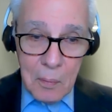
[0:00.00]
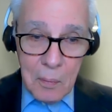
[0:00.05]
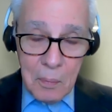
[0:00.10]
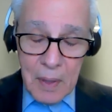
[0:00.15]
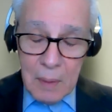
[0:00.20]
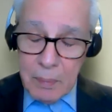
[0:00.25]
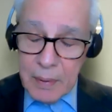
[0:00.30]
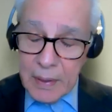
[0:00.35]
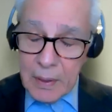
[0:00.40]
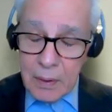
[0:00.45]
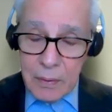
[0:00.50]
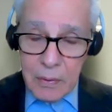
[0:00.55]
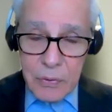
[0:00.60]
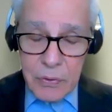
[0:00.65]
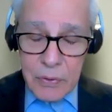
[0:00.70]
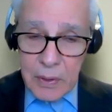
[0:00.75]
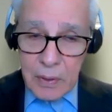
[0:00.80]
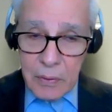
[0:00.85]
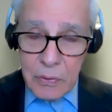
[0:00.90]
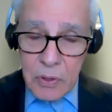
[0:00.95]
may begin to
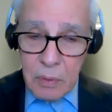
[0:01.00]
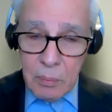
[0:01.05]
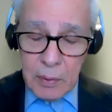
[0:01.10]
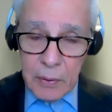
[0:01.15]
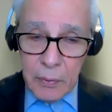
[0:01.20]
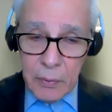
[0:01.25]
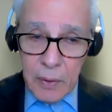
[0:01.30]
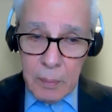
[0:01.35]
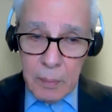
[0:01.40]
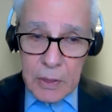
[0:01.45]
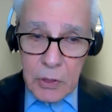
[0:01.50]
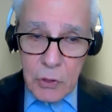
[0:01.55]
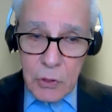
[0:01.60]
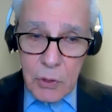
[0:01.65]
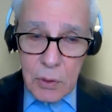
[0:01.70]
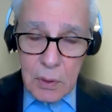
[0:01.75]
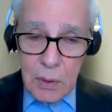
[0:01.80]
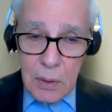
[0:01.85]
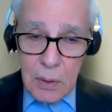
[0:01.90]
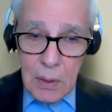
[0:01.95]
see a similar
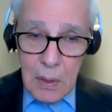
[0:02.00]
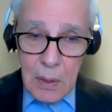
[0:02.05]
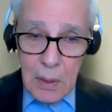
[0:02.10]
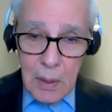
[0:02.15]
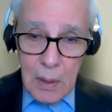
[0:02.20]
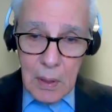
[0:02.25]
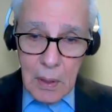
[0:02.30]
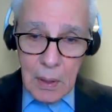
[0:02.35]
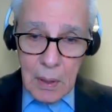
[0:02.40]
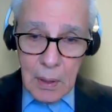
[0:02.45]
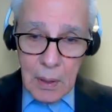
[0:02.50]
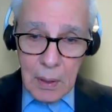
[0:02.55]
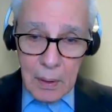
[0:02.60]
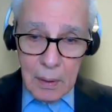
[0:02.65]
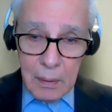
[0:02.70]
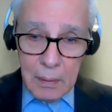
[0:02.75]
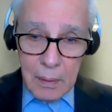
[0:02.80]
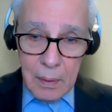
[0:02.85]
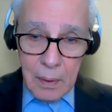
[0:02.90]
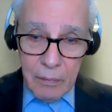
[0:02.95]
image of
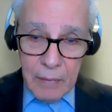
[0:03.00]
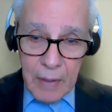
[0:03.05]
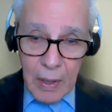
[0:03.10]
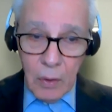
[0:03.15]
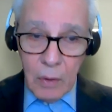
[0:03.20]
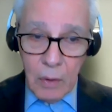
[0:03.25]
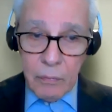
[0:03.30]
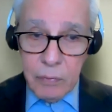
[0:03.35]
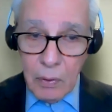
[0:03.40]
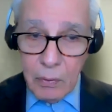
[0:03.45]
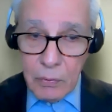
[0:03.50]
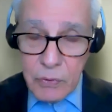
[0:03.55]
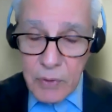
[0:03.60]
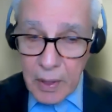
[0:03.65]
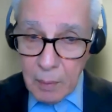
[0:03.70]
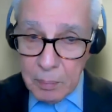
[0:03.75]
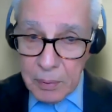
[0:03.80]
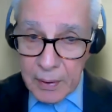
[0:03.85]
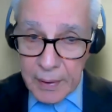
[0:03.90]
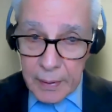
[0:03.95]
Aerofloat's
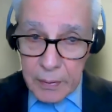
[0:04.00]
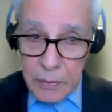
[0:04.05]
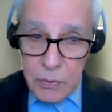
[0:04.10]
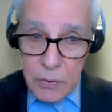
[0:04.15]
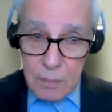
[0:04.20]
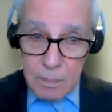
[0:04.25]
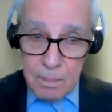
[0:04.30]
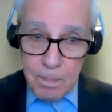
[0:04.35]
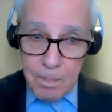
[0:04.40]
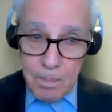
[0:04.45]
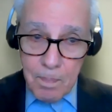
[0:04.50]
airplanes.